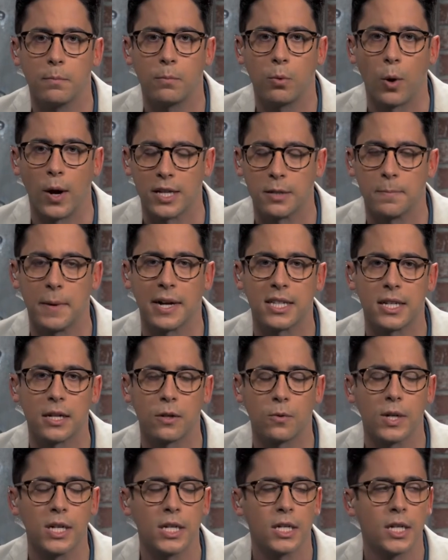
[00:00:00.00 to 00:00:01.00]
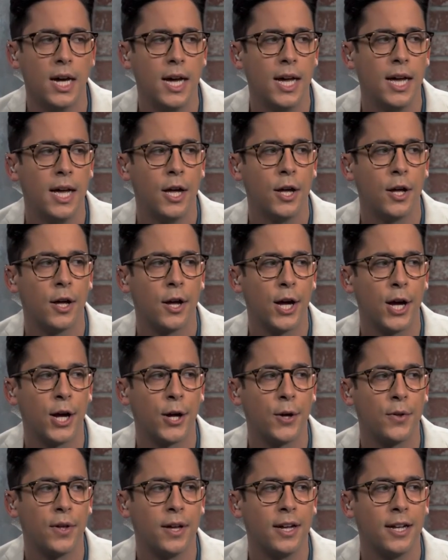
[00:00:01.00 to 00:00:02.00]
prospects increase,
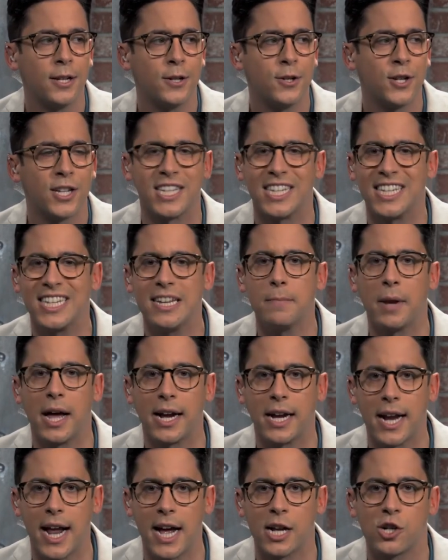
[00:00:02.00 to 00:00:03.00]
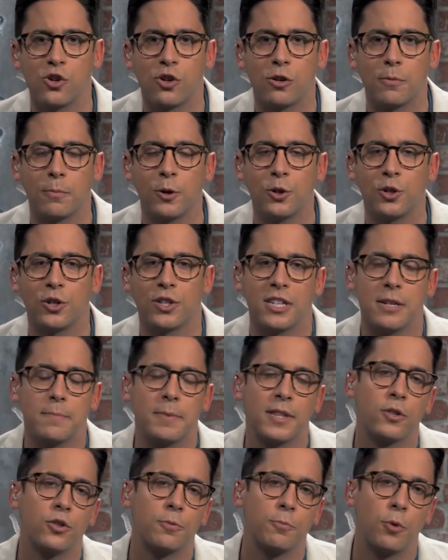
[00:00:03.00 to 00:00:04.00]
uh, it doesn't seem like a national emergency,
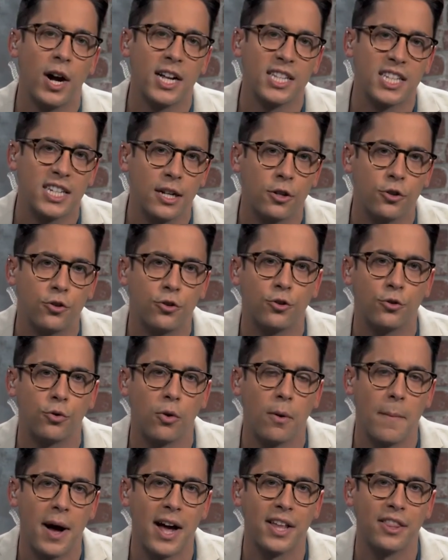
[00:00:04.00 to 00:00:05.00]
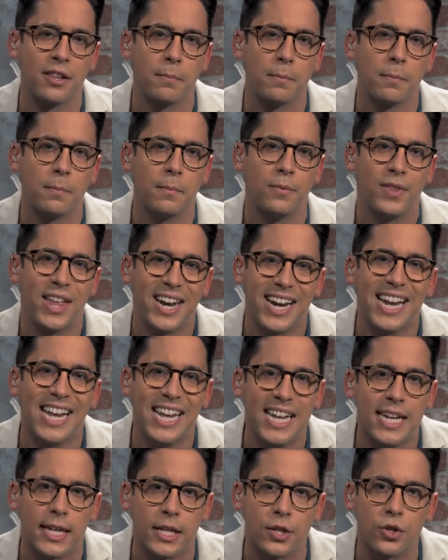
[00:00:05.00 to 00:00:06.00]
but there's Brian Stelter to remind them that it
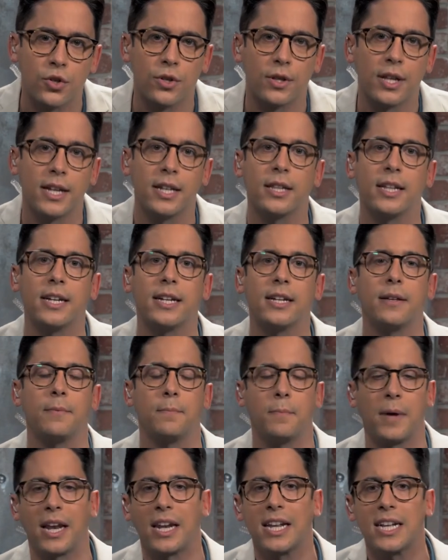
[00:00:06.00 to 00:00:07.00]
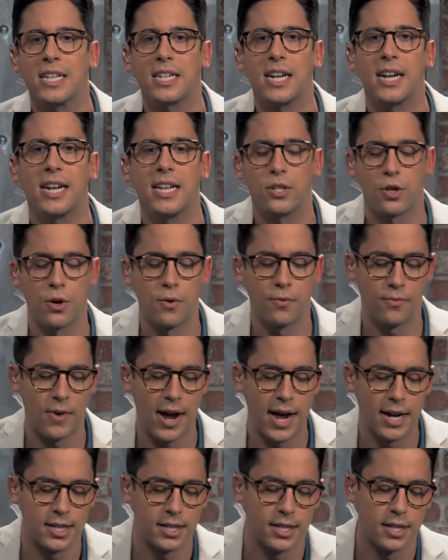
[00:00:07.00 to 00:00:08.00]
is, they, they, at least in his own
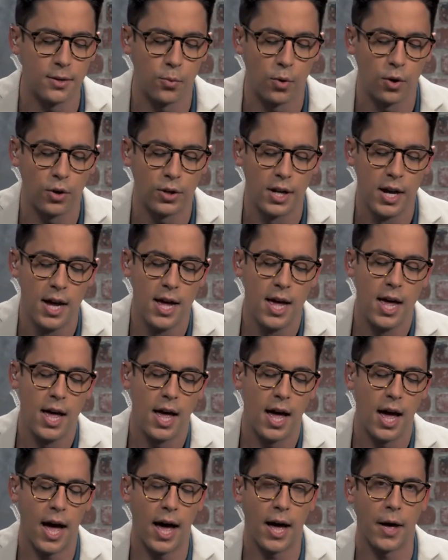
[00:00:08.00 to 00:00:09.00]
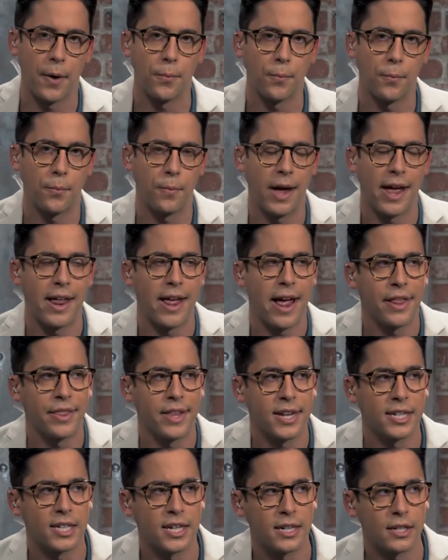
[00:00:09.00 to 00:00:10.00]
fantasy world. Uh, and, and,
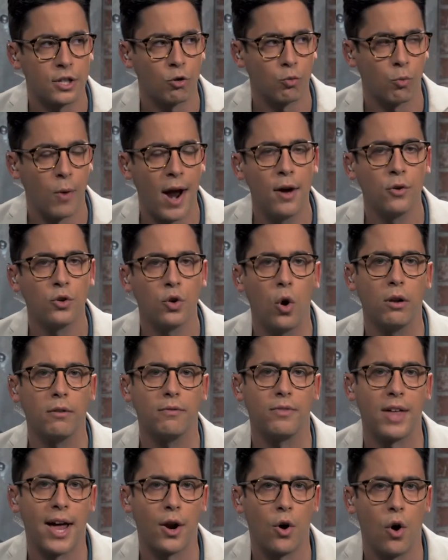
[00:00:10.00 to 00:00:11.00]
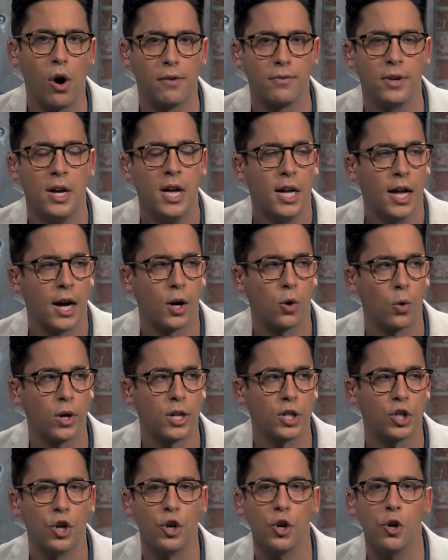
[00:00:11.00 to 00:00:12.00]
then to, to round all of that off,
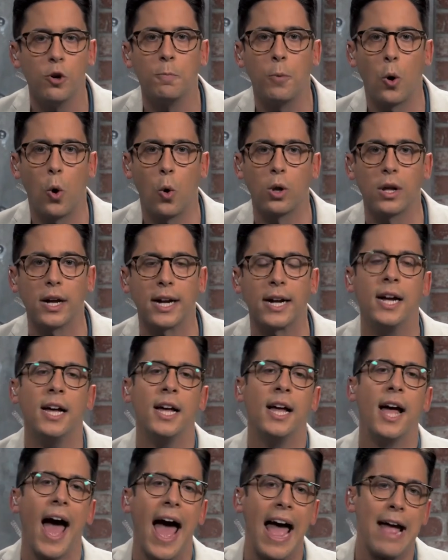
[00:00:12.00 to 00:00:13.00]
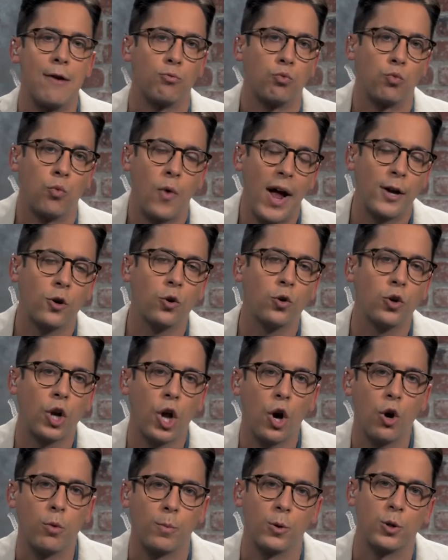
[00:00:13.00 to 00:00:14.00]
according to new polling, a record
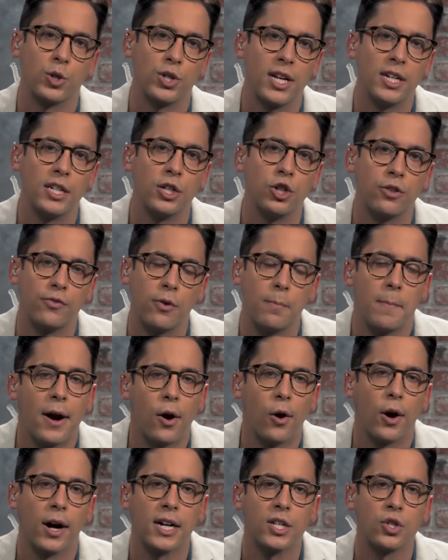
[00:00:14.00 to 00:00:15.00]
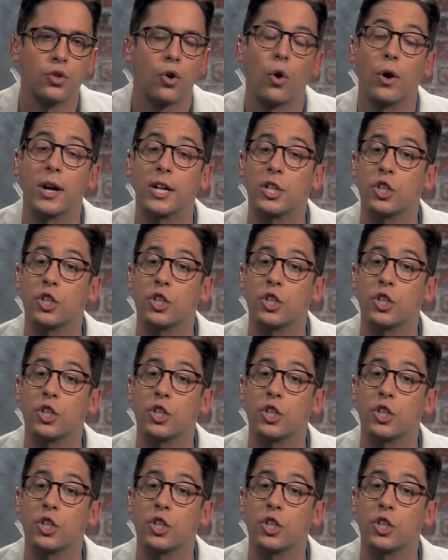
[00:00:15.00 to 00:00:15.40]
low percentage of Americans are